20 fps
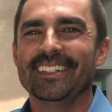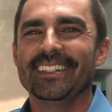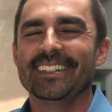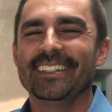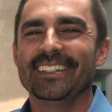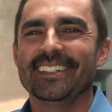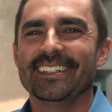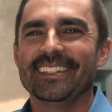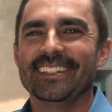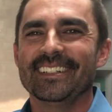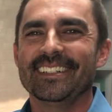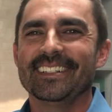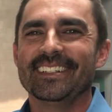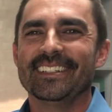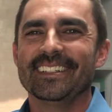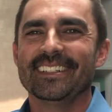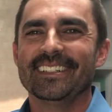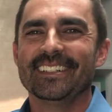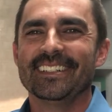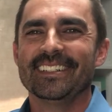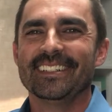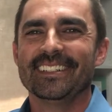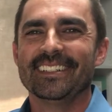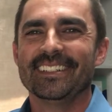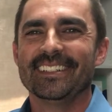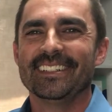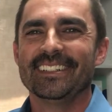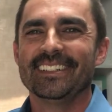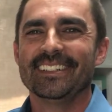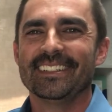
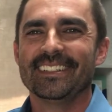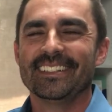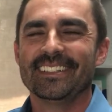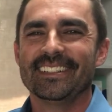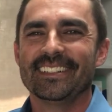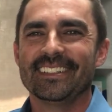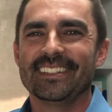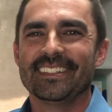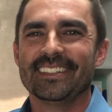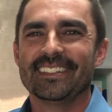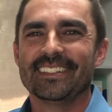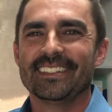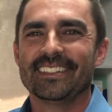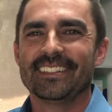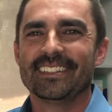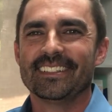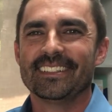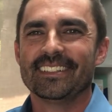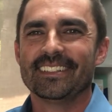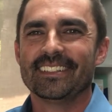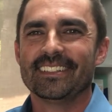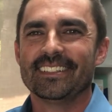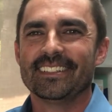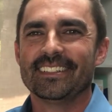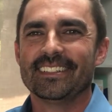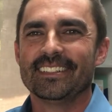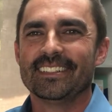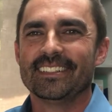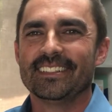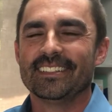
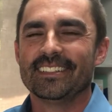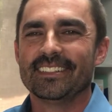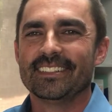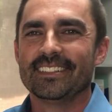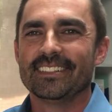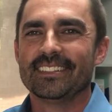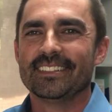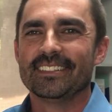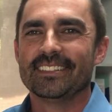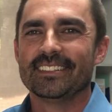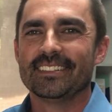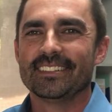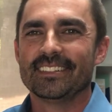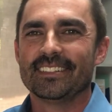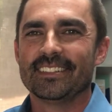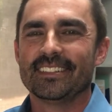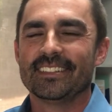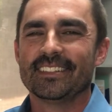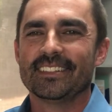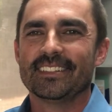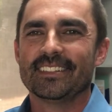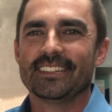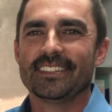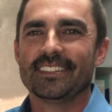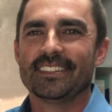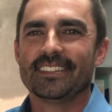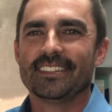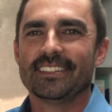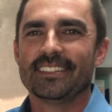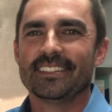
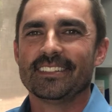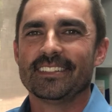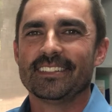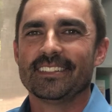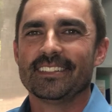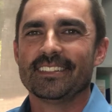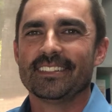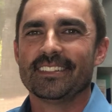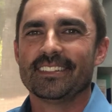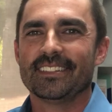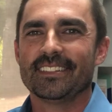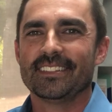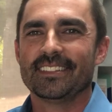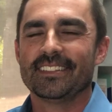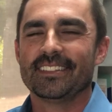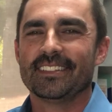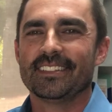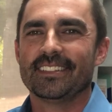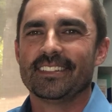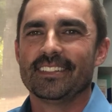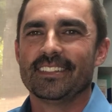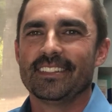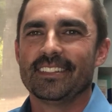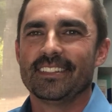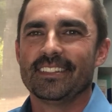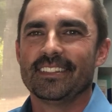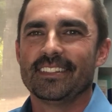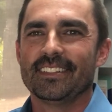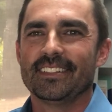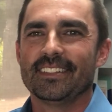
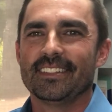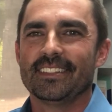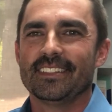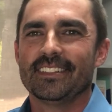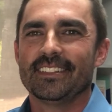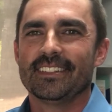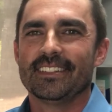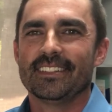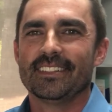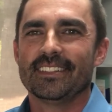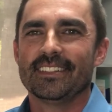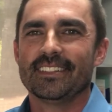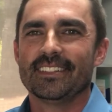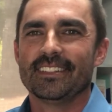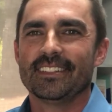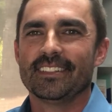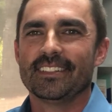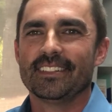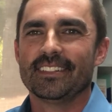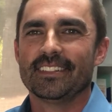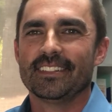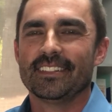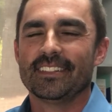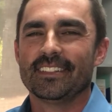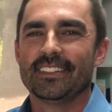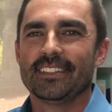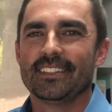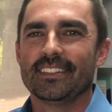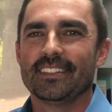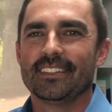
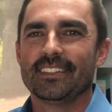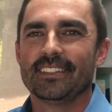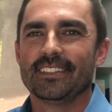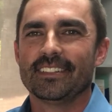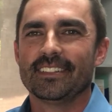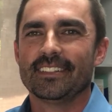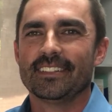No words are spoken by the person on screen.